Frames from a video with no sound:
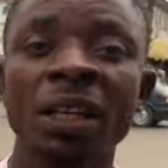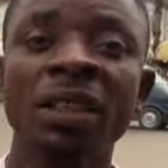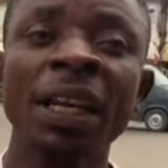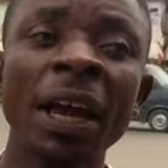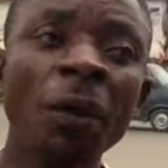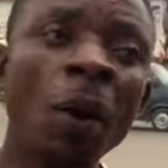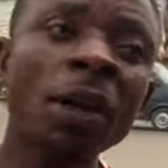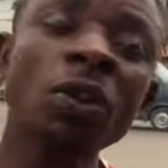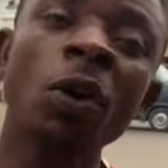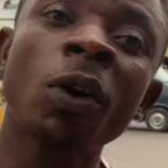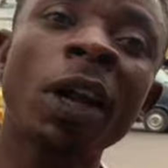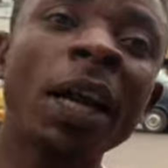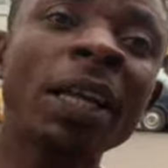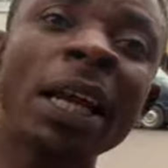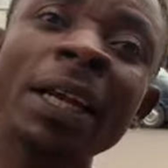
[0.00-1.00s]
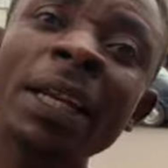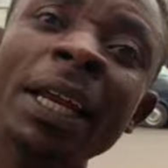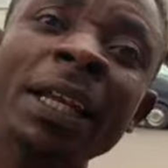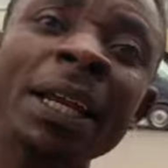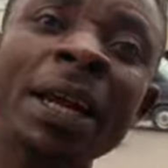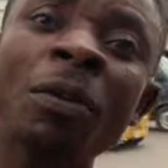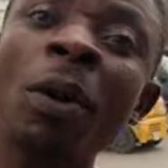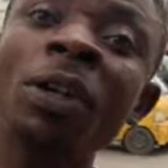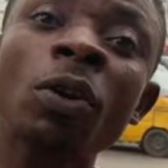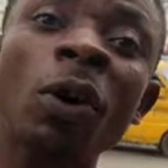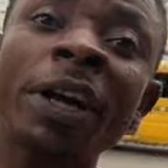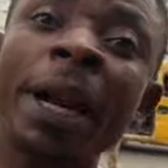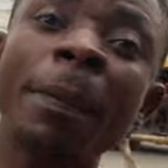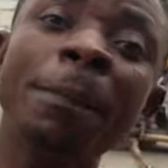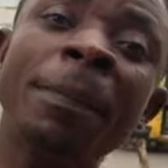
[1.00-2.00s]
They want to
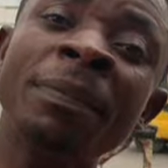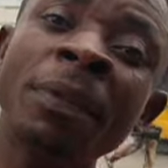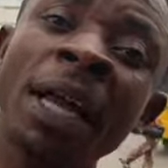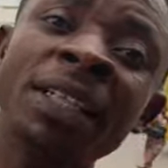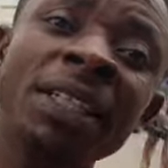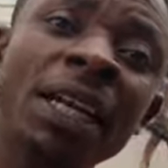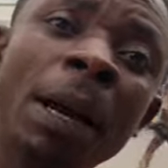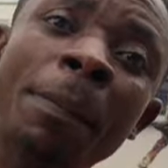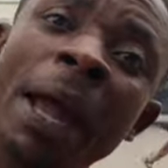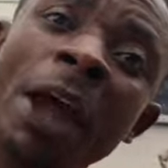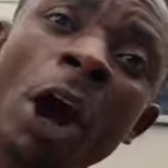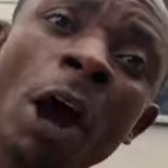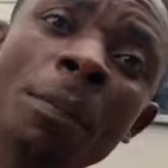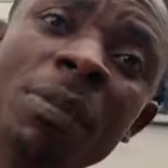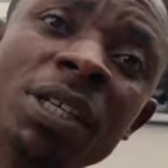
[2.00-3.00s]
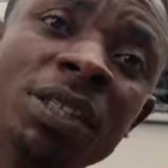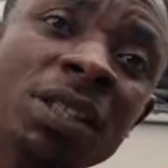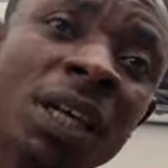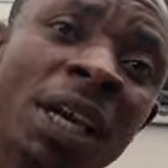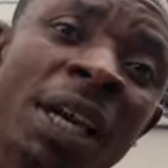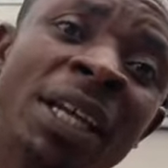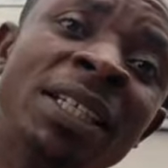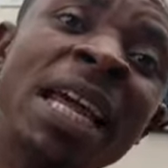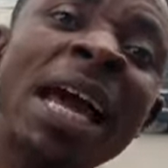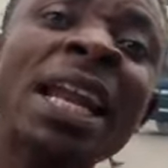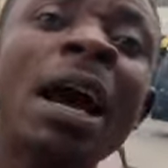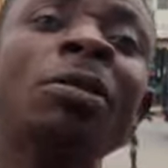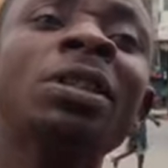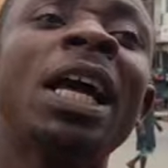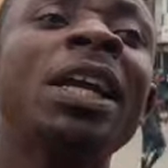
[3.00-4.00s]
grab Nigeria by all means. They are
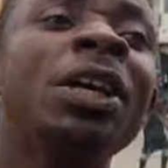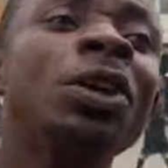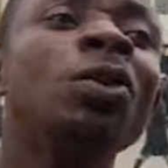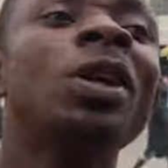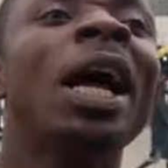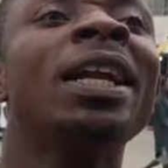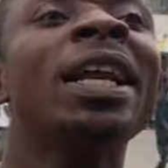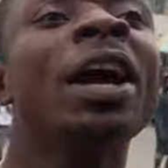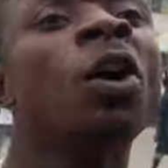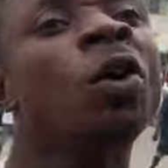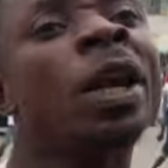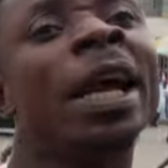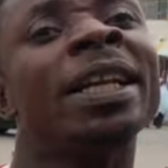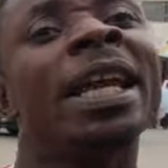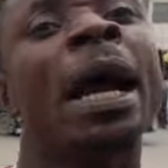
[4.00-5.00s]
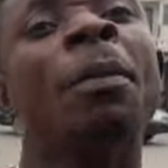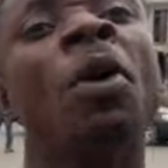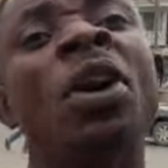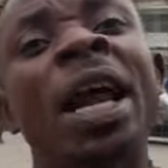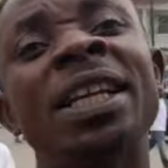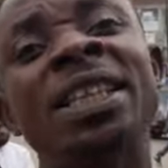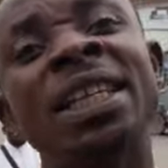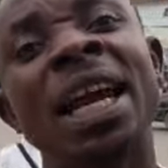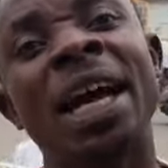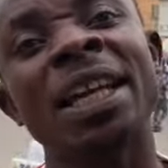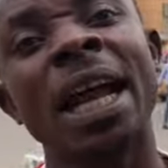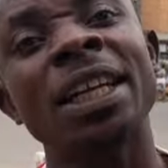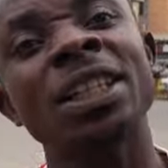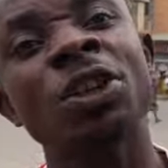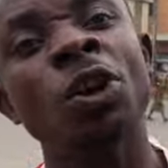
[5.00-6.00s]
now telling you that they are more Nigeria
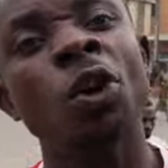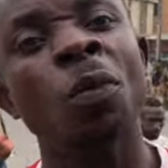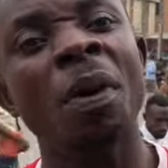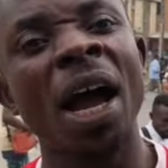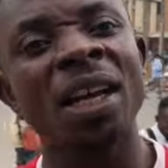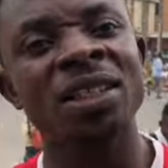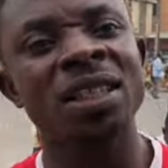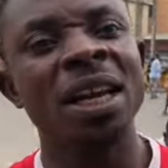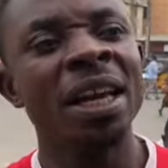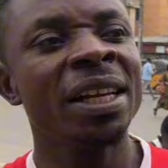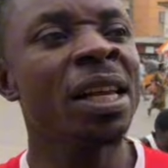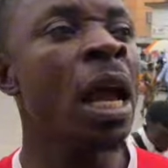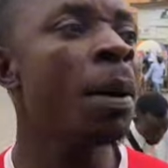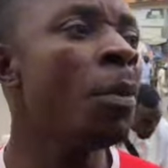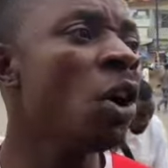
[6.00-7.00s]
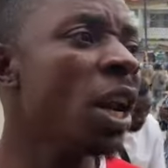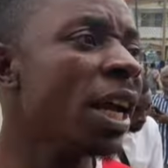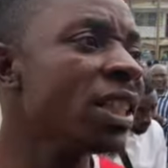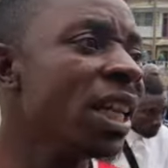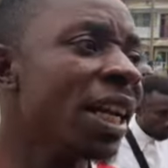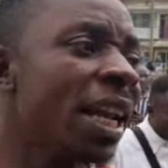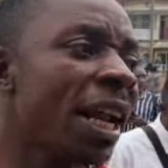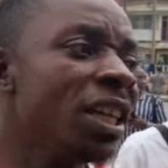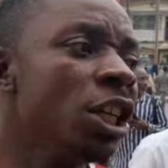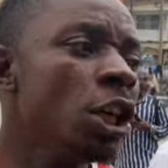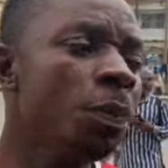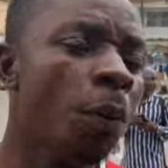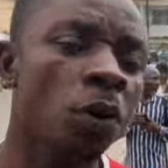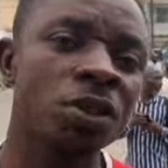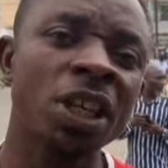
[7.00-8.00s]
than the Yorubas. They are more Nigeria than the
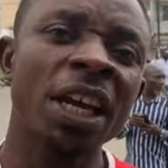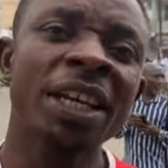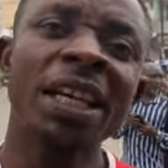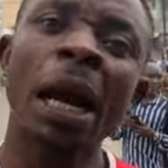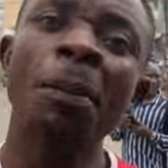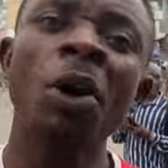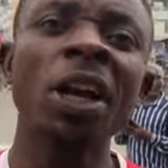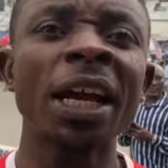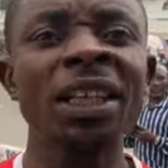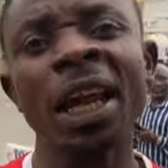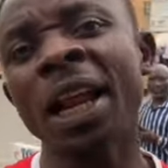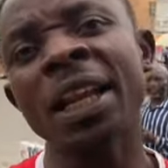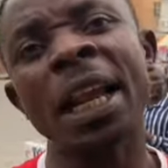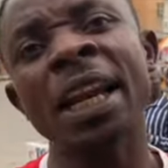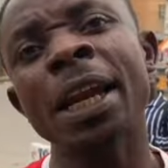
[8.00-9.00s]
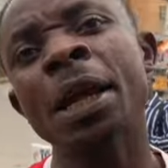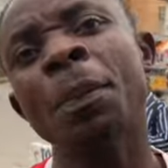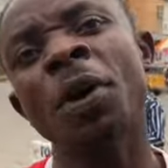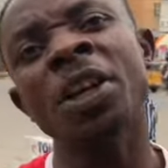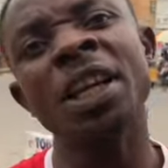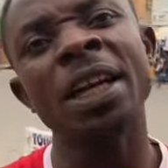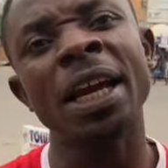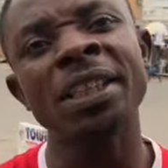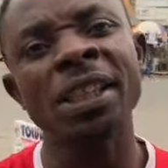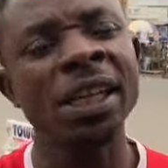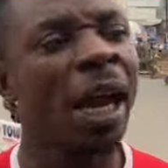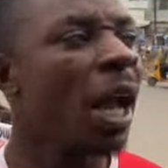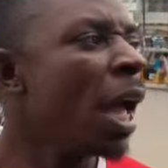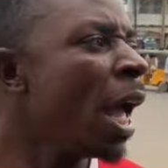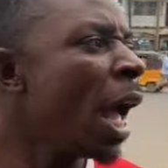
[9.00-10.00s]
Igbos. They are more Nigeria than anybody in
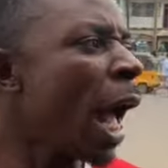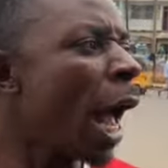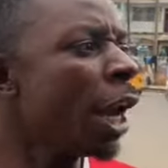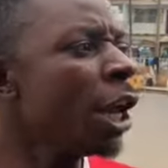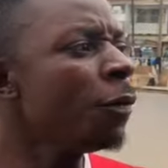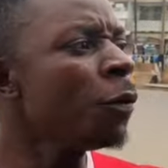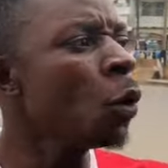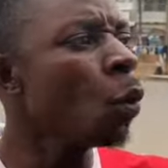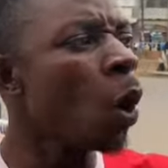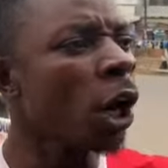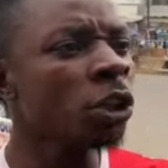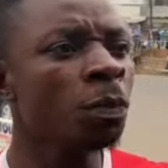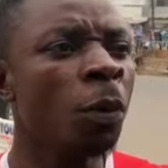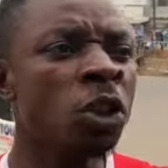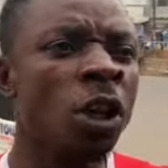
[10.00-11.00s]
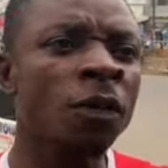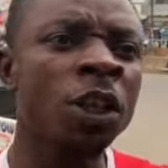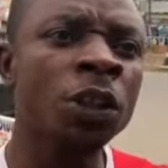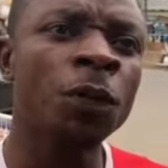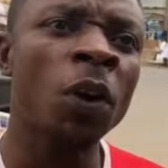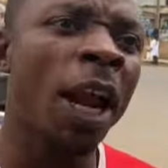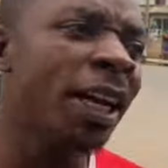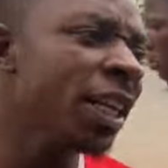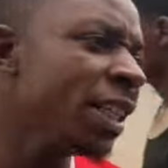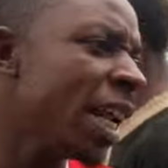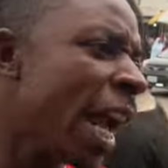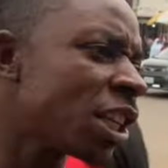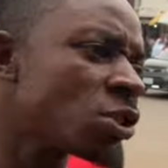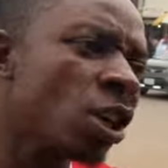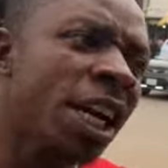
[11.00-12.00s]
Nigeria. And if you watch most of these Fulani, they
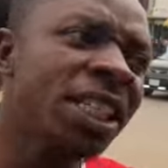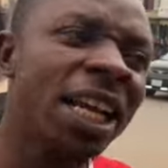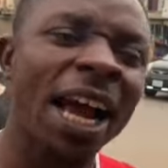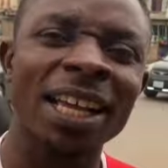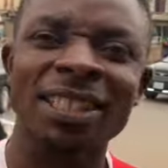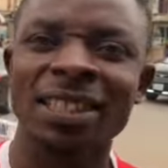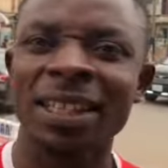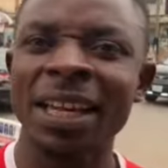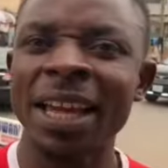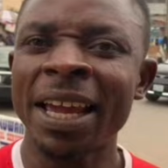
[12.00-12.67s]
are strangers.